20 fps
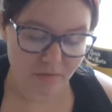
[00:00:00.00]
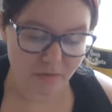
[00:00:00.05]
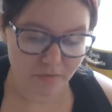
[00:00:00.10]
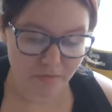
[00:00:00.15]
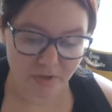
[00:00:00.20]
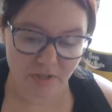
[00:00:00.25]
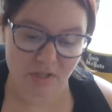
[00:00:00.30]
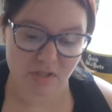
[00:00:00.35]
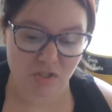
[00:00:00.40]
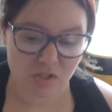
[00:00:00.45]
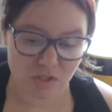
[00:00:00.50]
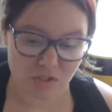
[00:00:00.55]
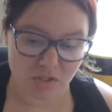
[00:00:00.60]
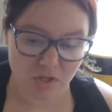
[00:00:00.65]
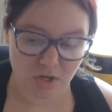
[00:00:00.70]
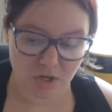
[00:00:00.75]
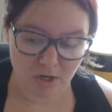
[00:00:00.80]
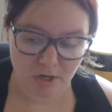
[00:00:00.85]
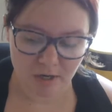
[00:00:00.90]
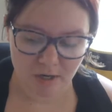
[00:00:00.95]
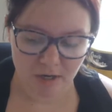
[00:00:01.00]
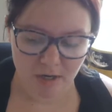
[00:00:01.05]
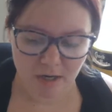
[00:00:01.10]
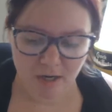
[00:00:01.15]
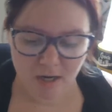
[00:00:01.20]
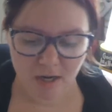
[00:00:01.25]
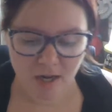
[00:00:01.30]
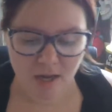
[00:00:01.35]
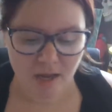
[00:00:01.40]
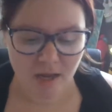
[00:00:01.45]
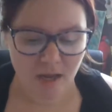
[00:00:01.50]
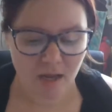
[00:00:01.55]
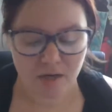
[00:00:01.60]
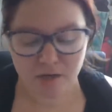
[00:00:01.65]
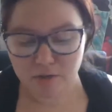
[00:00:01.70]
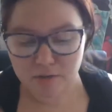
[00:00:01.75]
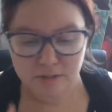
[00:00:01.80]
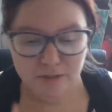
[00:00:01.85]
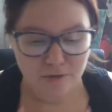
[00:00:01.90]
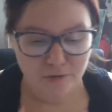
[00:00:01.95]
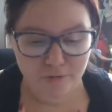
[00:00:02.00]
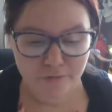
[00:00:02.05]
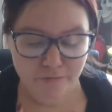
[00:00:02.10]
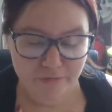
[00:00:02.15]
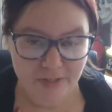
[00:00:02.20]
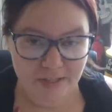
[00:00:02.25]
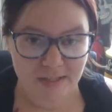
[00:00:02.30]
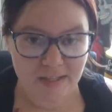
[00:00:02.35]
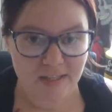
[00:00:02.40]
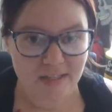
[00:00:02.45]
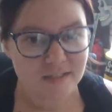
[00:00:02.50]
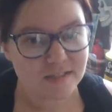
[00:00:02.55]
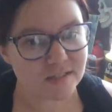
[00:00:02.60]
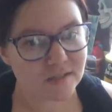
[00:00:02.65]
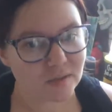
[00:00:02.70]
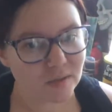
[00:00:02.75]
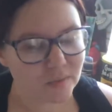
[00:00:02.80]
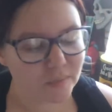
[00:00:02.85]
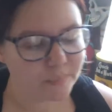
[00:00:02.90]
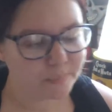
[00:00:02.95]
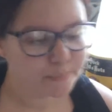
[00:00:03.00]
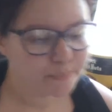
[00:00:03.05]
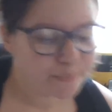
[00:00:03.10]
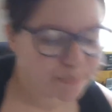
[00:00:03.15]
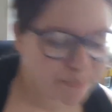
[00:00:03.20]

a fuck if she's hurt. Her little feelings, you know.